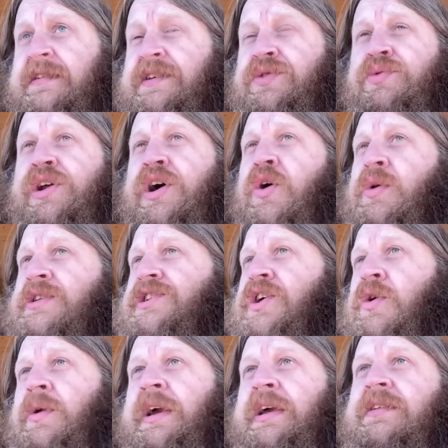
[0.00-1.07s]
It's
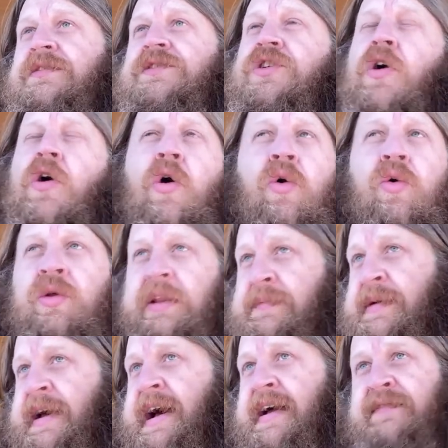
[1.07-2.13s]
going totally
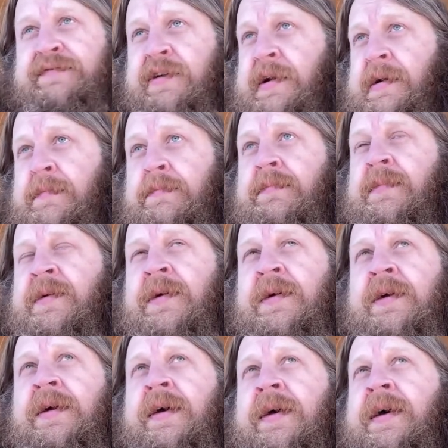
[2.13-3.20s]
bad for him
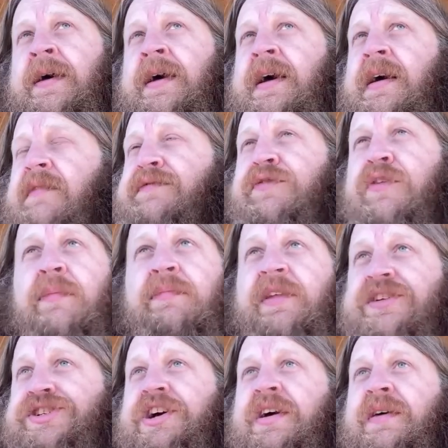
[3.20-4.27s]
from the
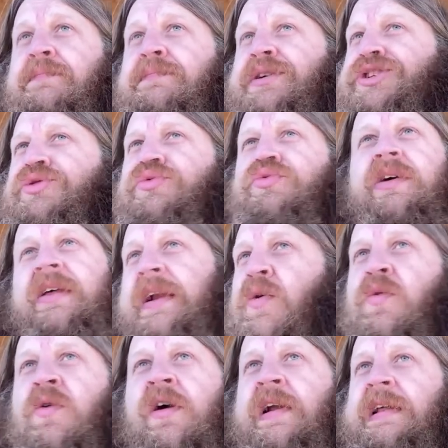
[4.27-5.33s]
jump, but you really don't
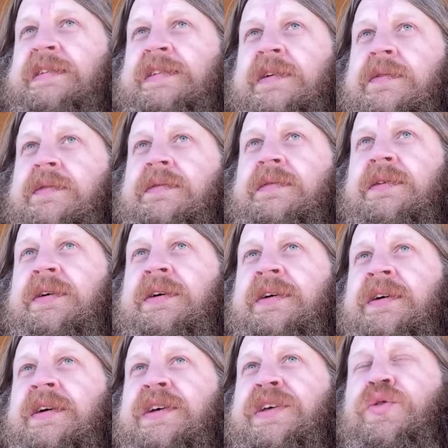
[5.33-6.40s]
want it to.
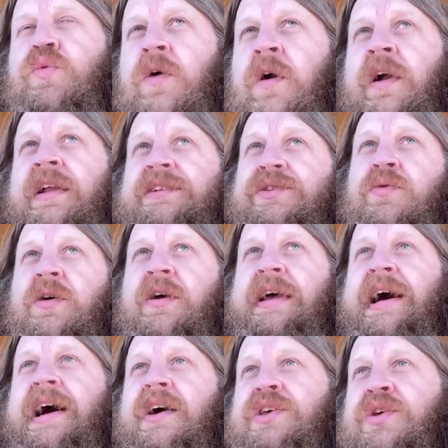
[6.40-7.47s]
You want it to work
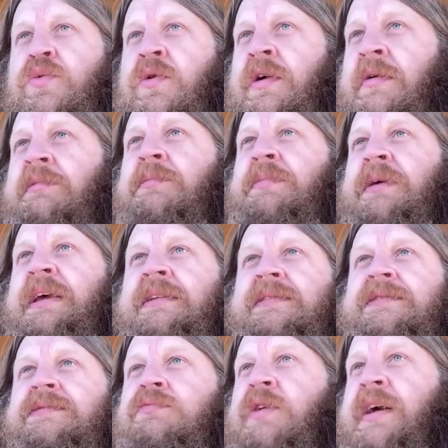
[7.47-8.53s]
out. You want him to
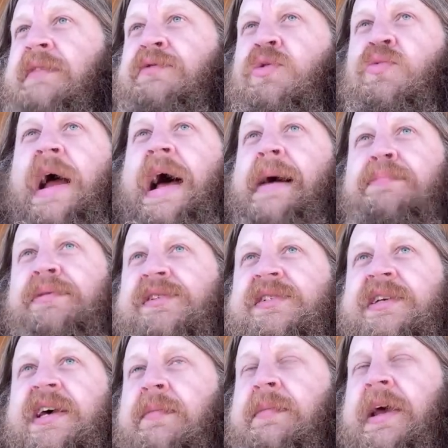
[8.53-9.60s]
beat whatever rap is
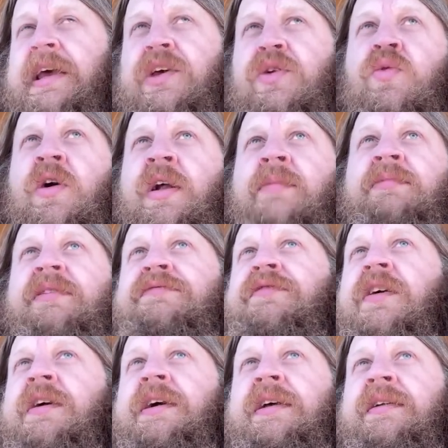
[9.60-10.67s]
coming. You want him to
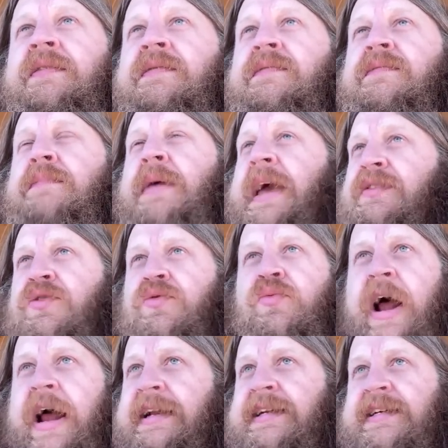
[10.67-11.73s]
fucking make the
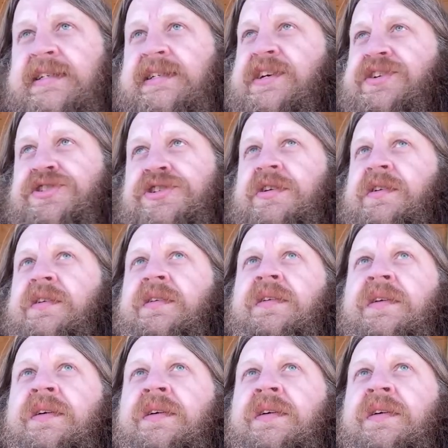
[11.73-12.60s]
right decision.